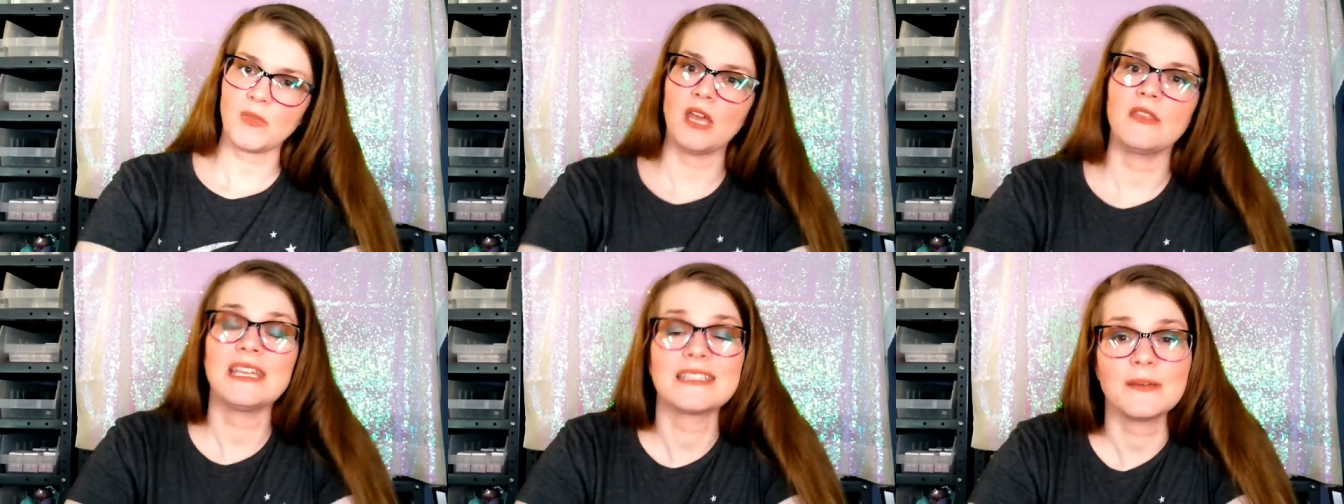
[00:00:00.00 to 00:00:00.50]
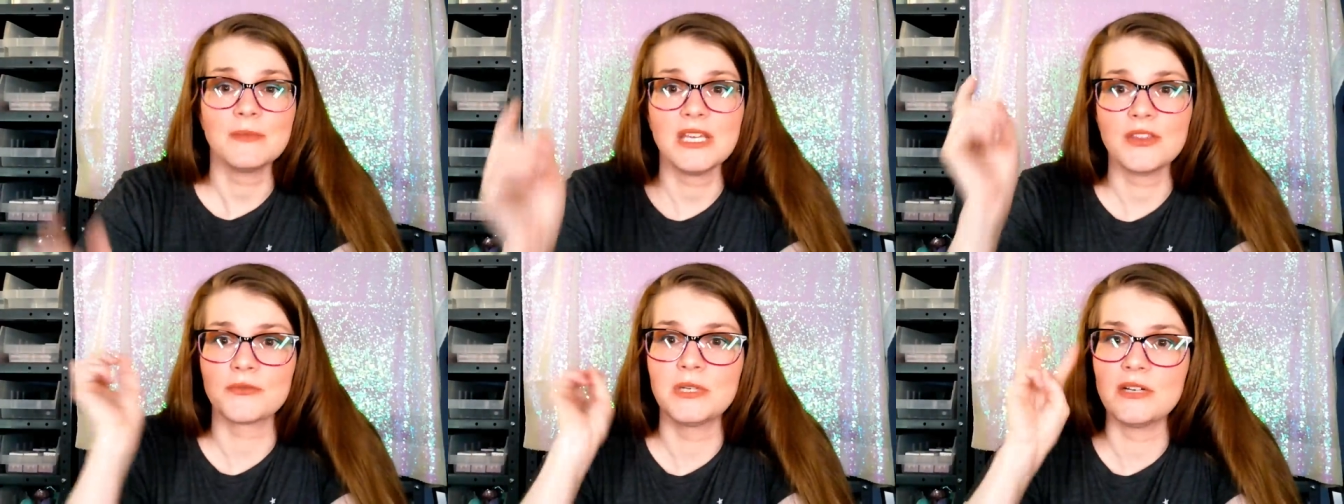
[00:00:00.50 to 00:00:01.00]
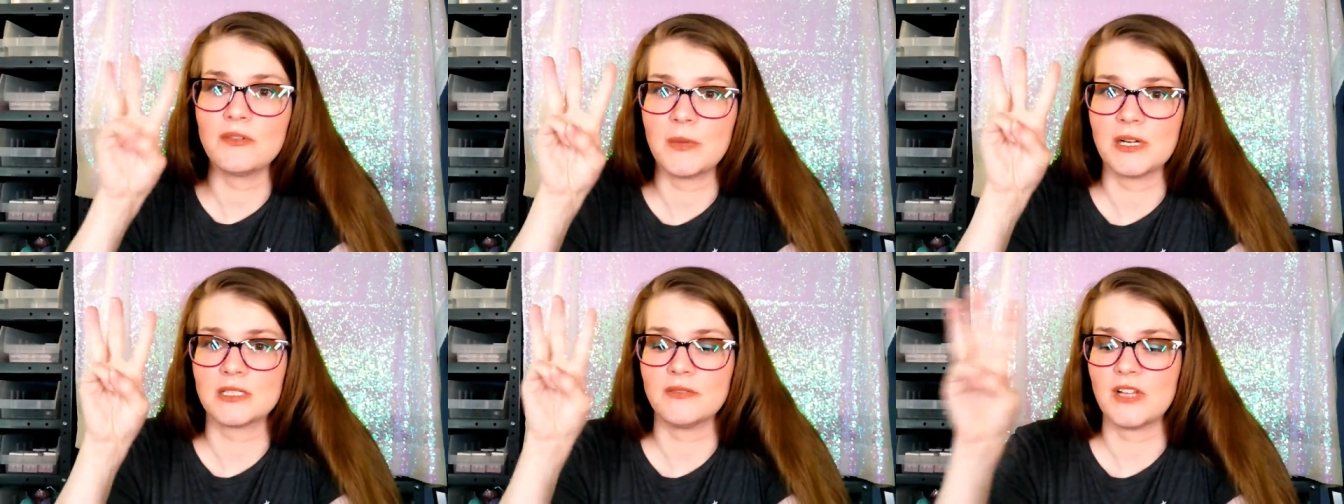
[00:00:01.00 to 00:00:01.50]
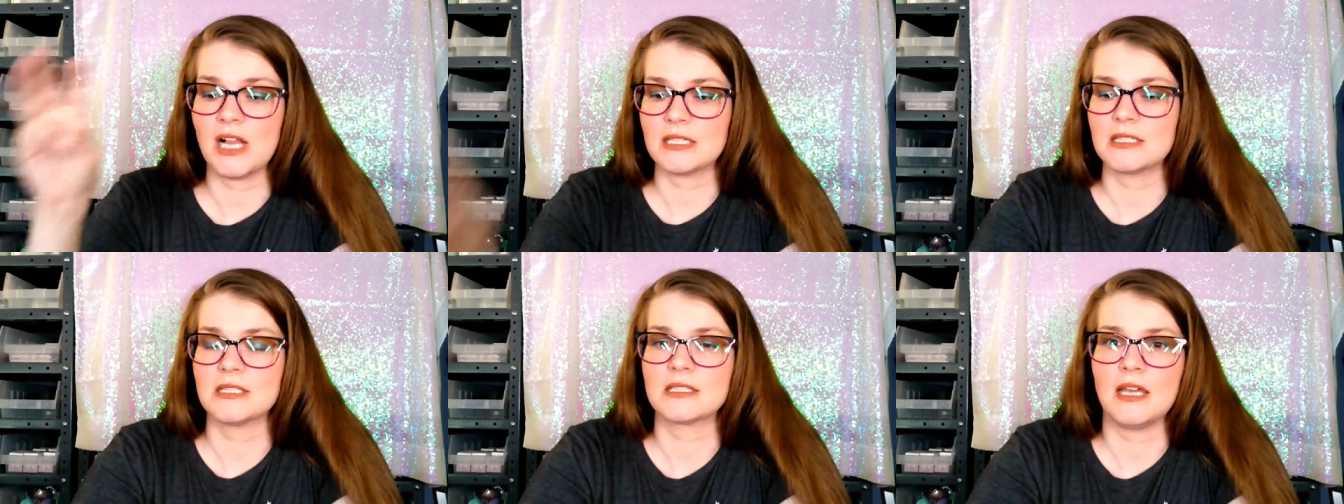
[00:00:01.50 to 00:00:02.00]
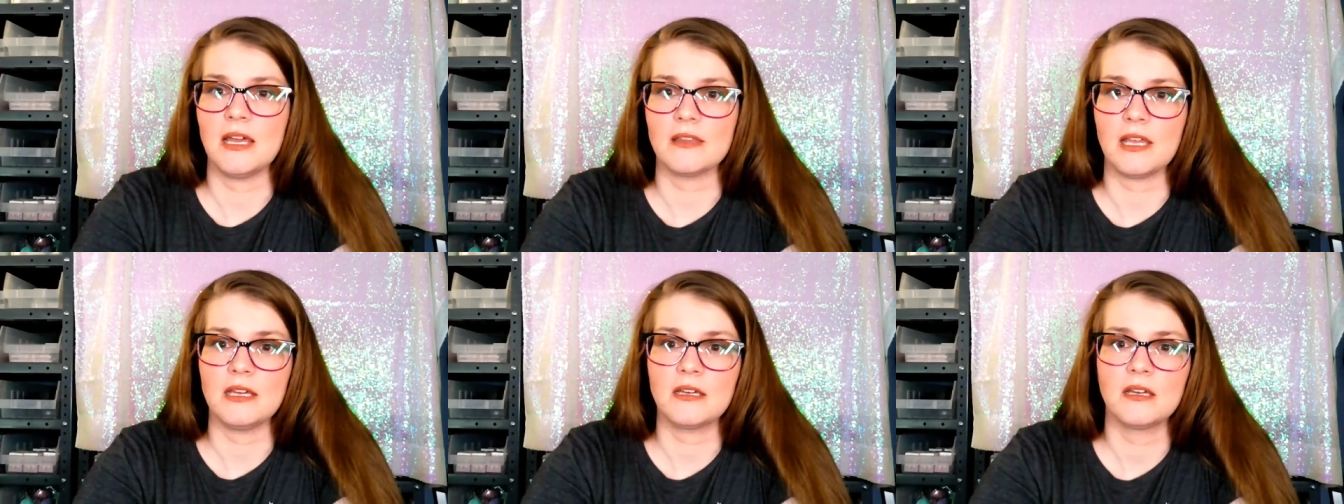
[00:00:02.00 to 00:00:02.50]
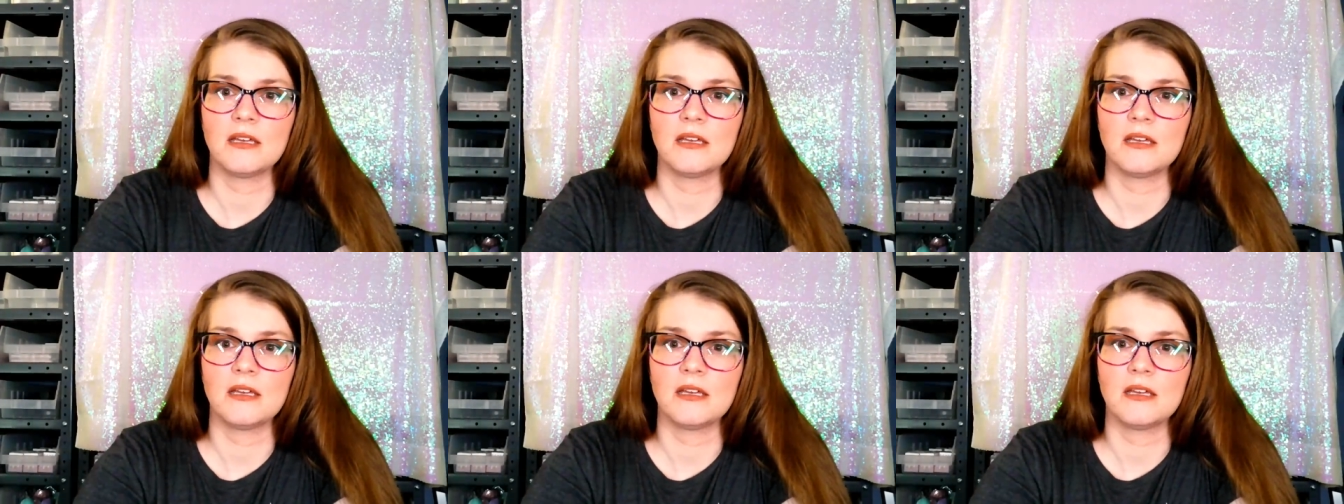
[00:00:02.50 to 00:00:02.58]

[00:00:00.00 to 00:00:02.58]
they sent me three different pairs of glasses, and like,